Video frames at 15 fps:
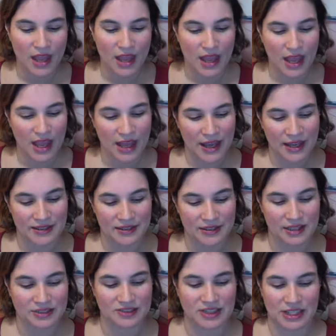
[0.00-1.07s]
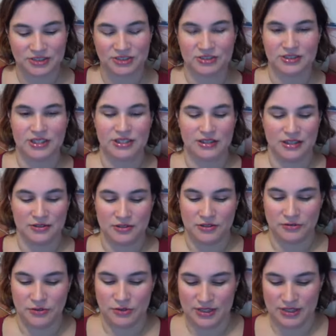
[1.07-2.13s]
And it's actually, I don't know
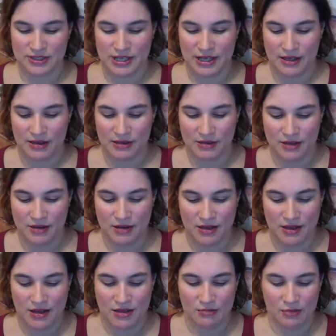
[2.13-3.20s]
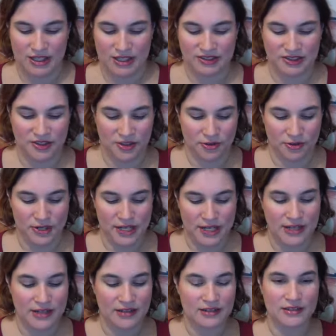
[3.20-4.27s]
if you can tell, but it's
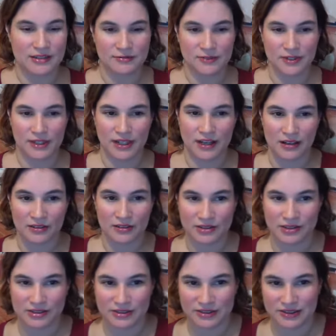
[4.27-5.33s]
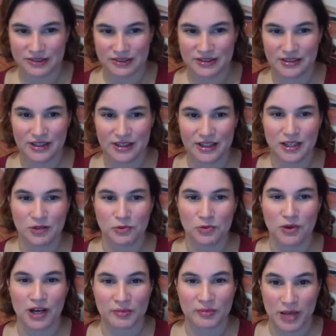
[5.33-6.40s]
3 different colors in
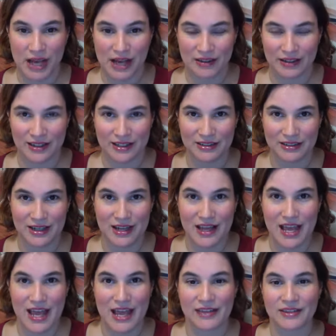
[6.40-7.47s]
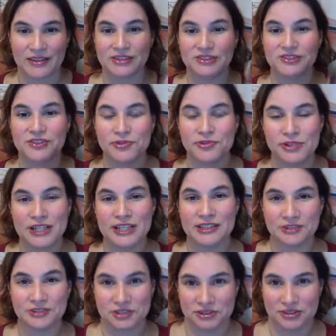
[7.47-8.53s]
one palette. And there's 3
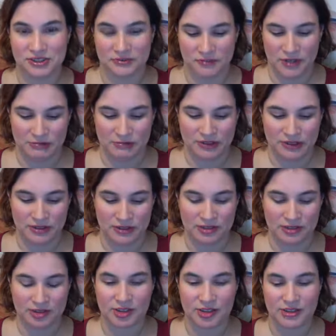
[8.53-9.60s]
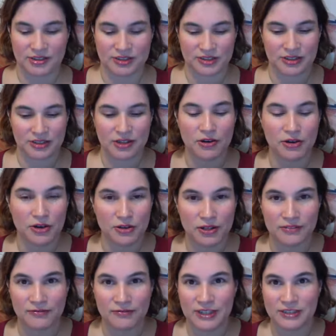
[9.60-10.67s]
to choose from. So there's the Cocoa
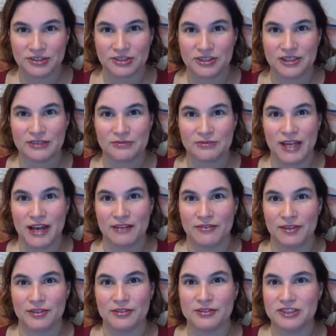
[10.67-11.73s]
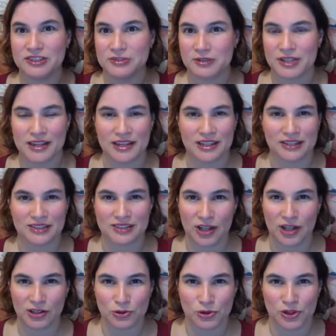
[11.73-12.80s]
Confection. We have our newest one, I think it's
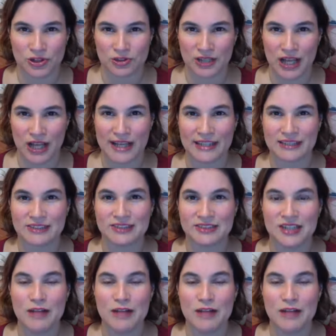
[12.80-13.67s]
called Northern Lights.